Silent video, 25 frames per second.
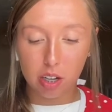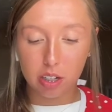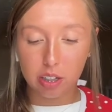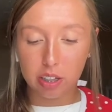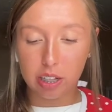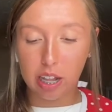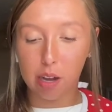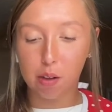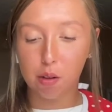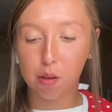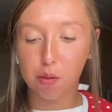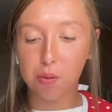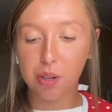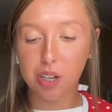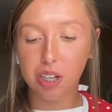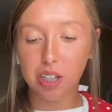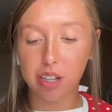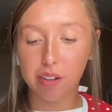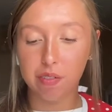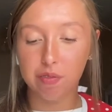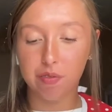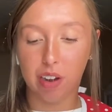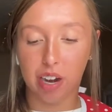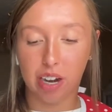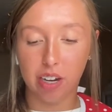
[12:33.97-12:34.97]
That will be the
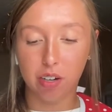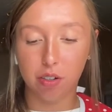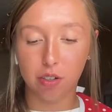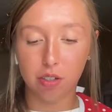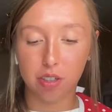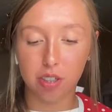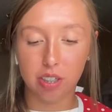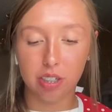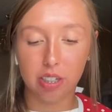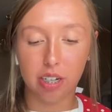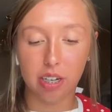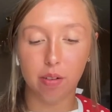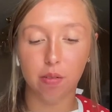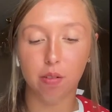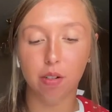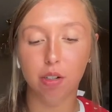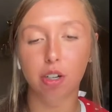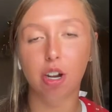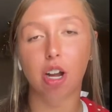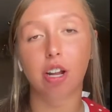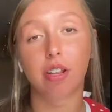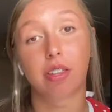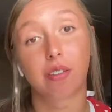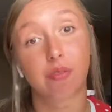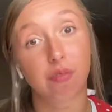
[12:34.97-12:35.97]
final, well,
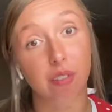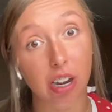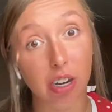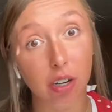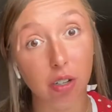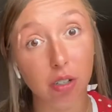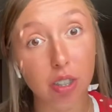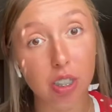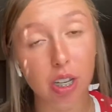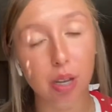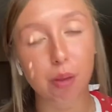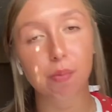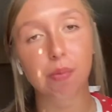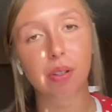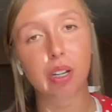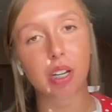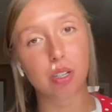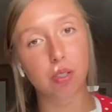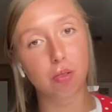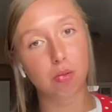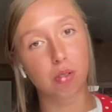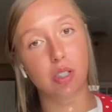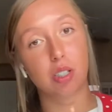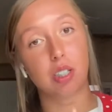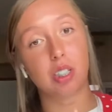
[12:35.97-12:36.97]
not the final step,
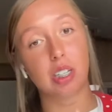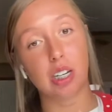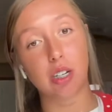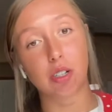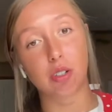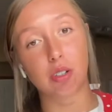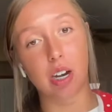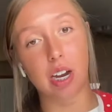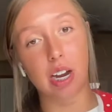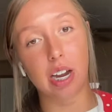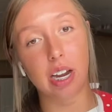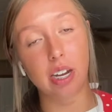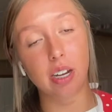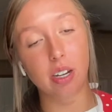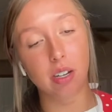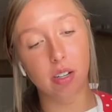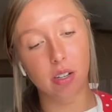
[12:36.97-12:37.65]
because once they dry,